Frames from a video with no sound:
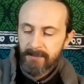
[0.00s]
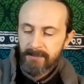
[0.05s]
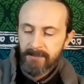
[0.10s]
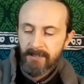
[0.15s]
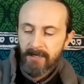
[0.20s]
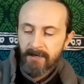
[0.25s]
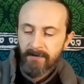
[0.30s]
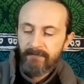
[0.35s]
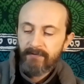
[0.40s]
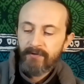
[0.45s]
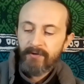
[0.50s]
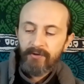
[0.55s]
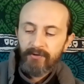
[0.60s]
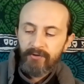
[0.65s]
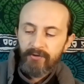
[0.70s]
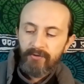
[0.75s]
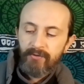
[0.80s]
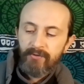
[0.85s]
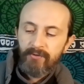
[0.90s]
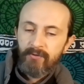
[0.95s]
It's time for you
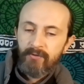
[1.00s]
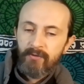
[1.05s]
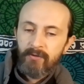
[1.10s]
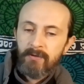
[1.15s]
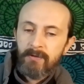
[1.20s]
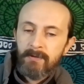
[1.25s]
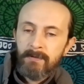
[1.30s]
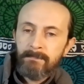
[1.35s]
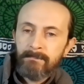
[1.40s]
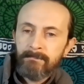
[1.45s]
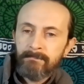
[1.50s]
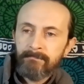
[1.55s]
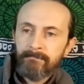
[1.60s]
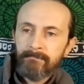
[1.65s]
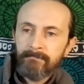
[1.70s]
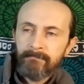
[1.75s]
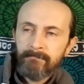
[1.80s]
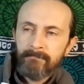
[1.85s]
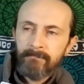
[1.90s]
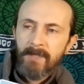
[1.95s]
to
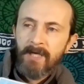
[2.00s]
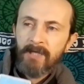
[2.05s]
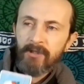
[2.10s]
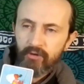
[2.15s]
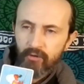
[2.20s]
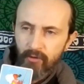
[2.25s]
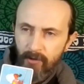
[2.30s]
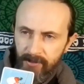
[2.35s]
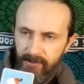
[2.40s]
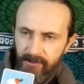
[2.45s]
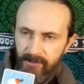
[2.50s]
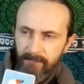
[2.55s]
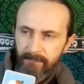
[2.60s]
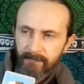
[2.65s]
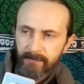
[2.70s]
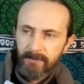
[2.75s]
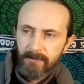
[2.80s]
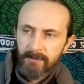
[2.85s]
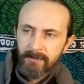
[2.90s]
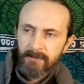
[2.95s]
address
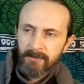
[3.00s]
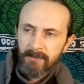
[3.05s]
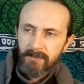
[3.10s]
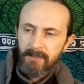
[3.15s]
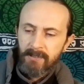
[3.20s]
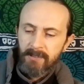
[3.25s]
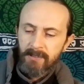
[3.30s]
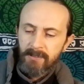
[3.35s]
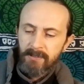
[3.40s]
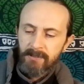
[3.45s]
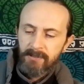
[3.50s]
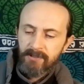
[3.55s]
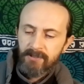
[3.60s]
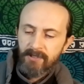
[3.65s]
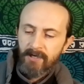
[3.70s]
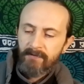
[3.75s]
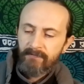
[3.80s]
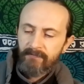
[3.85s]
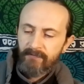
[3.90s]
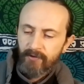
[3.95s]
something. It's
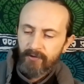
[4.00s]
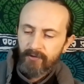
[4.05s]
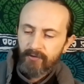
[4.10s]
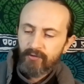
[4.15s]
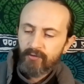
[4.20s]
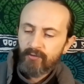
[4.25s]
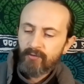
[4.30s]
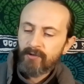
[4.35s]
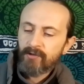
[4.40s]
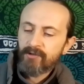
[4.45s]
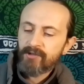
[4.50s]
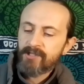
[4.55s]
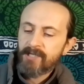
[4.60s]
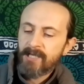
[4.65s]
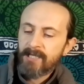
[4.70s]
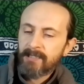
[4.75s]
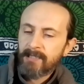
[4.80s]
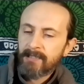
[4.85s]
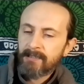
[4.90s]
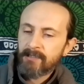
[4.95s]
time for you to
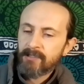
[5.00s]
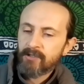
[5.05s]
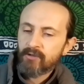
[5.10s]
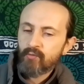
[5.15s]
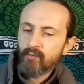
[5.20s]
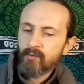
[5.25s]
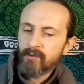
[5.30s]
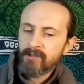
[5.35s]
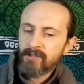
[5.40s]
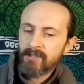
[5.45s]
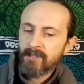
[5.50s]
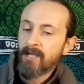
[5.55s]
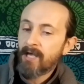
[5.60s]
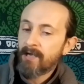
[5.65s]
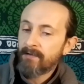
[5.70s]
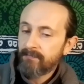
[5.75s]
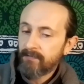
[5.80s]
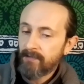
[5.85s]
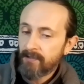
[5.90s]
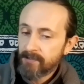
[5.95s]
understand that this was a
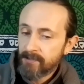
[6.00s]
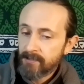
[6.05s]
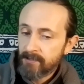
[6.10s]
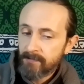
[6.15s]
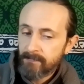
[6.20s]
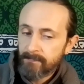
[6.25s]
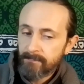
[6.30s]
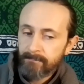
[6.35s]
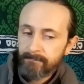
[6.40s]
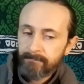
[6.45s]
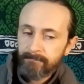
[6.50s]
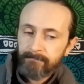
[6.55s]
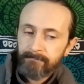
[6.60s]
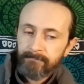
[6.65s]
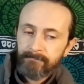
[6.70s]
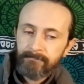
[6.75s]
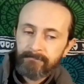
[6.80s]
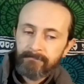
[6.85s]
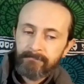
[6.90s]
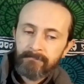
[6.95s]
life lesson.
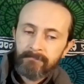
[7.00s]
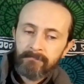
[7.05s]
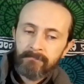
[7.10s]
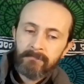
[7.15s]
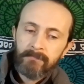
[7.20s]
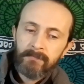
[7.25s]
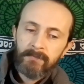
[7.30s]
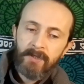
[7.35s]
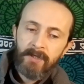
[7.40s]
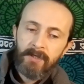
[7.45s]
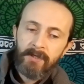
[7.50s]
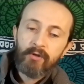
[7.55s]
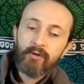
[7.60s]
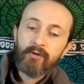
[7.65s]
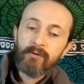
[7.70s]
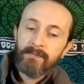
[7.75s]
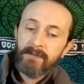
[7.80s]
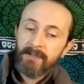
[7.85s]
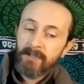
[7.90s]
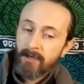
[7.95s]
Okay, it
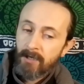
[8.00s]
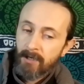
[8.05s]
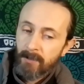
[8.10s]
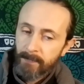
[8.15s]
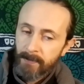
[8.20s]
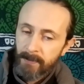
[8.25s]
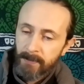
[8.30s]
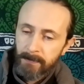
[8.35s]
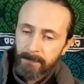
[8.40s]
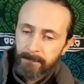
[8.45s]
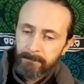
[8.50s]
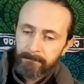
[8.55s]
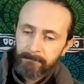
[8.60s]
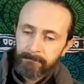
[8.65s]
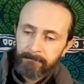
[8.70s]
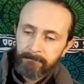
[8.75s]
could have been karmic.